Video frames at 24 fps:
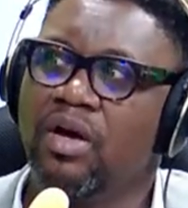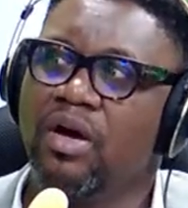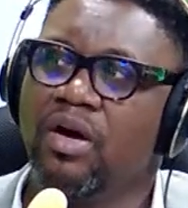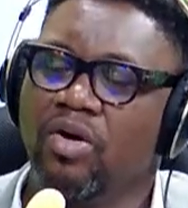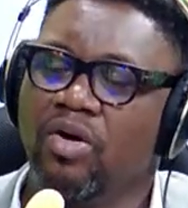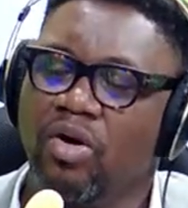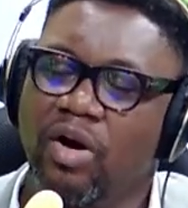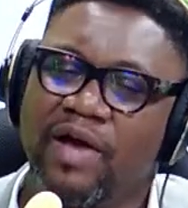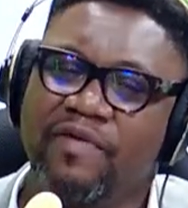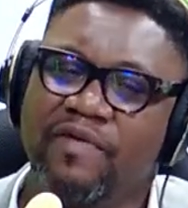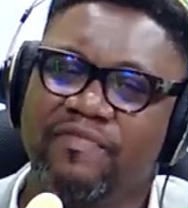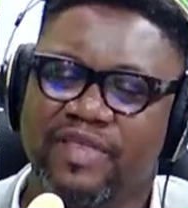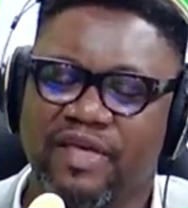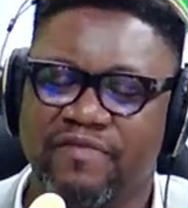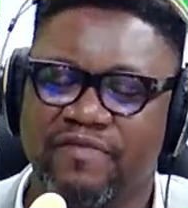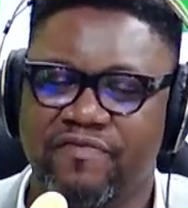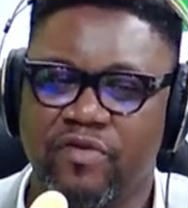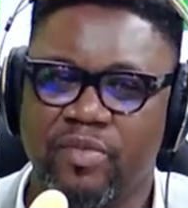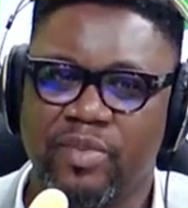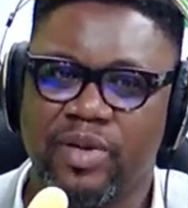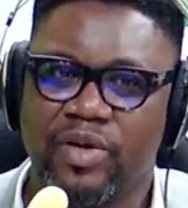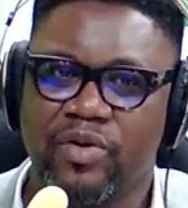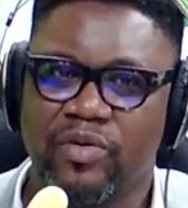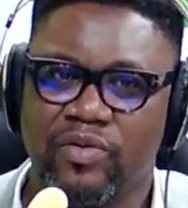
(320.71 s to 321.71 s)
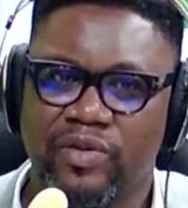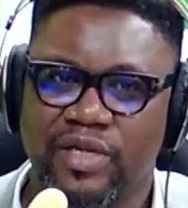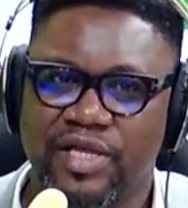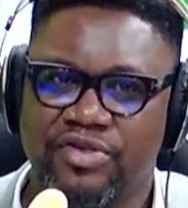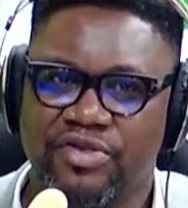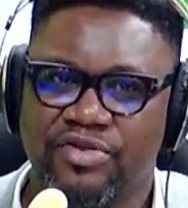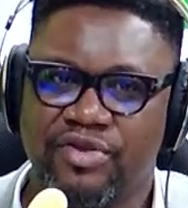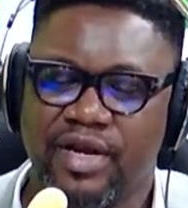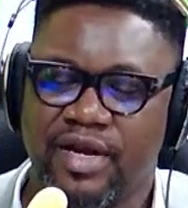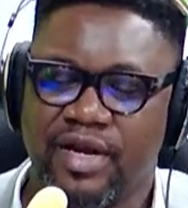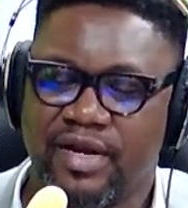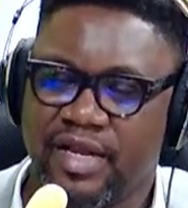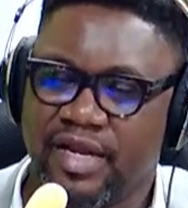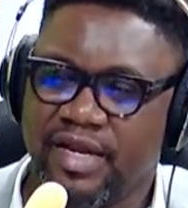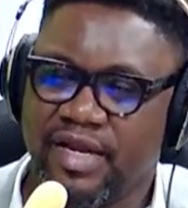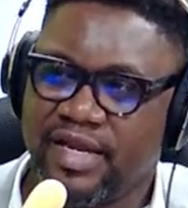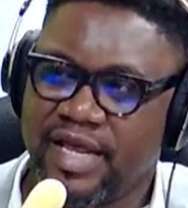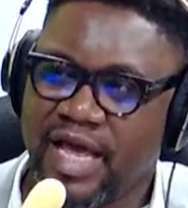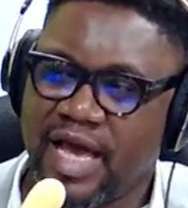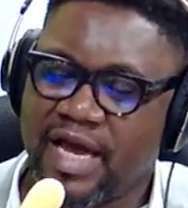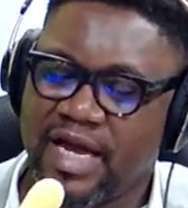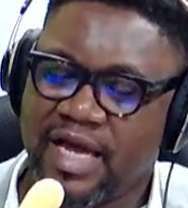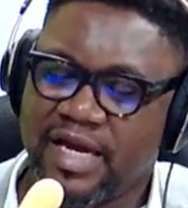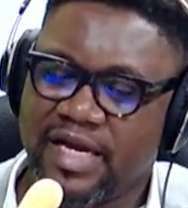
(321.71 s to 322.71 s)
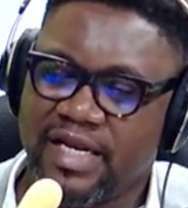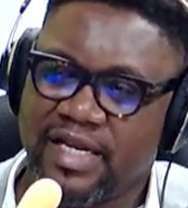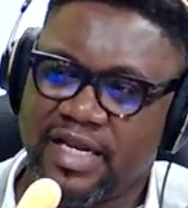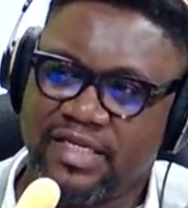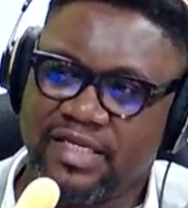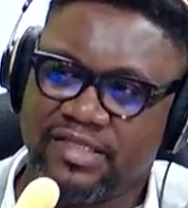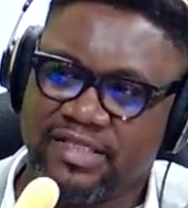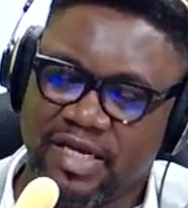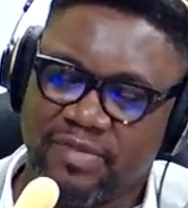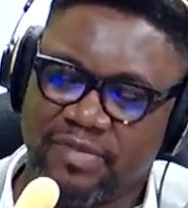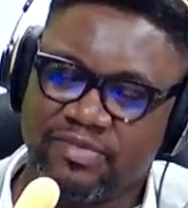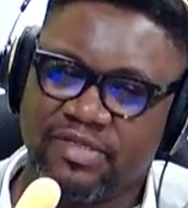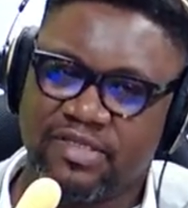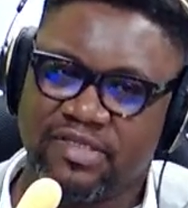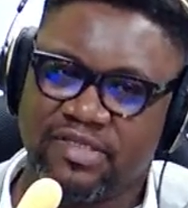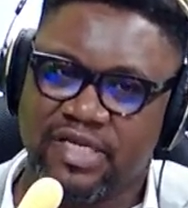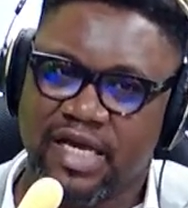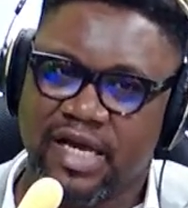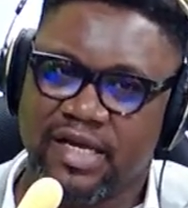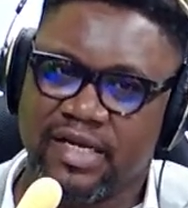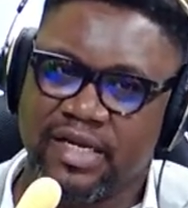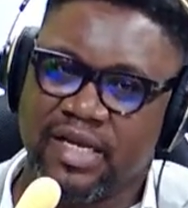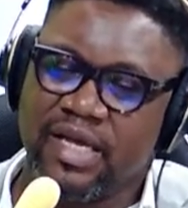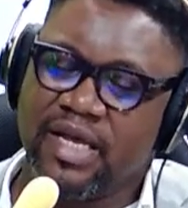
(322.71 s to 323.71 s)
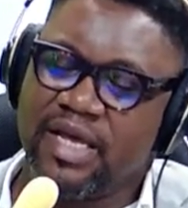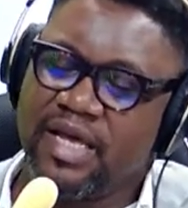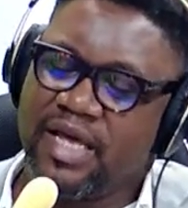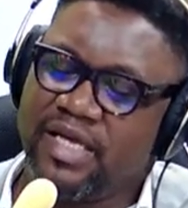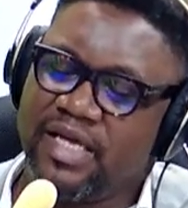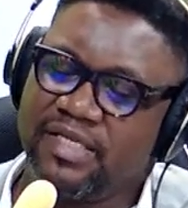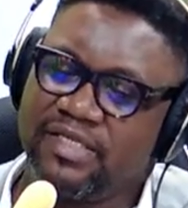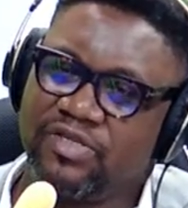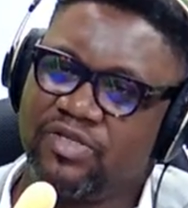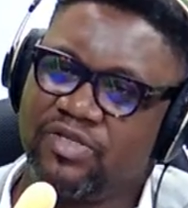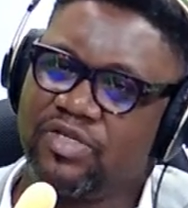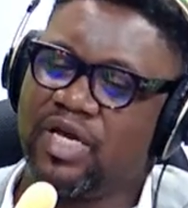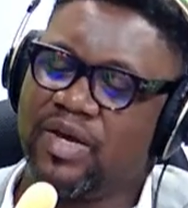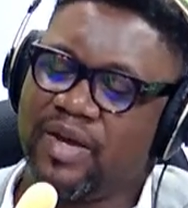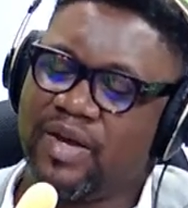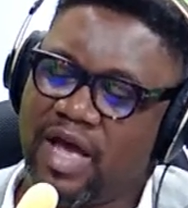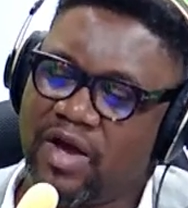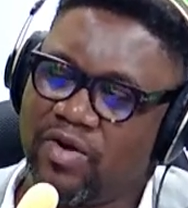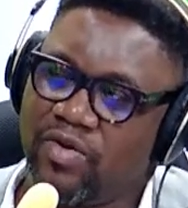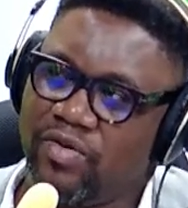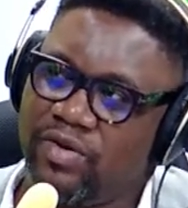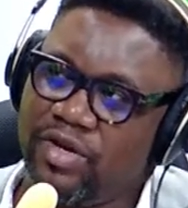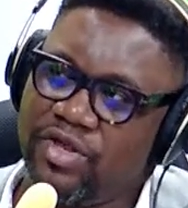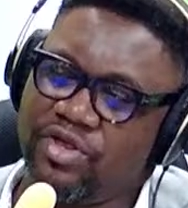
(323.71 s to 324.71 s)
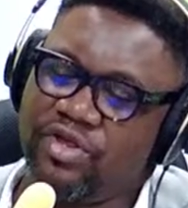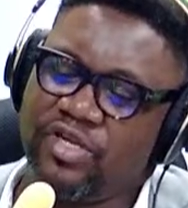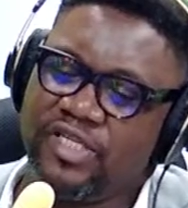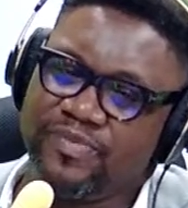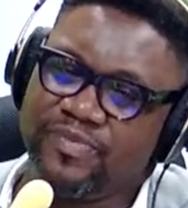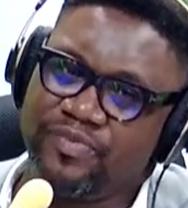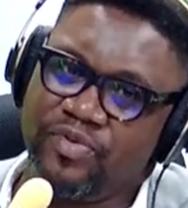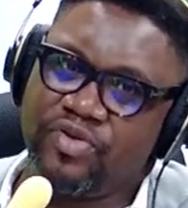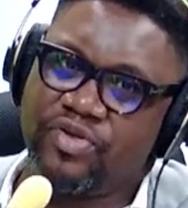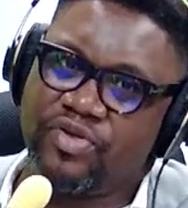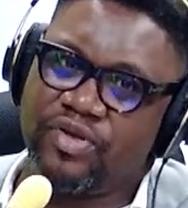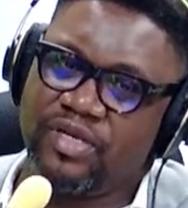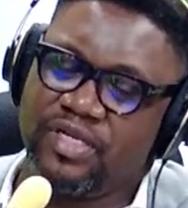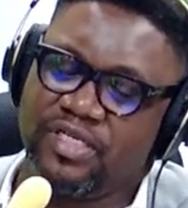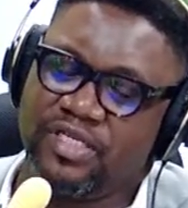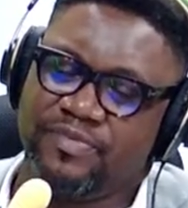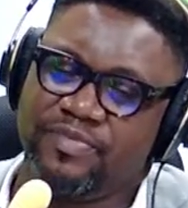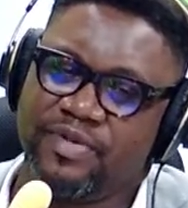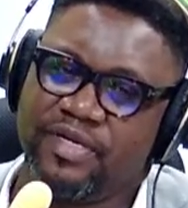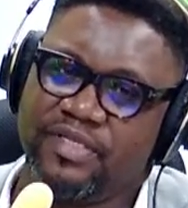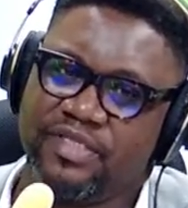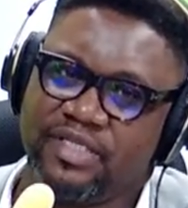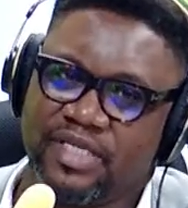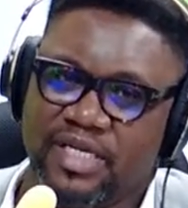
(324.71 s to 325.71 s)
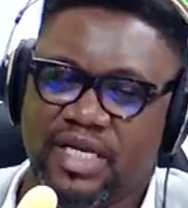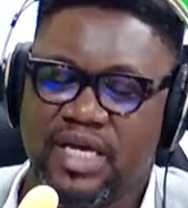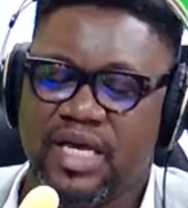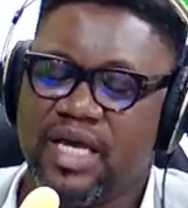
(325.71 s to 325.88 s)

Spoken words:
Or if they form a coalition and then their candidate steps aside and says, okay, our coalition is pushing this person,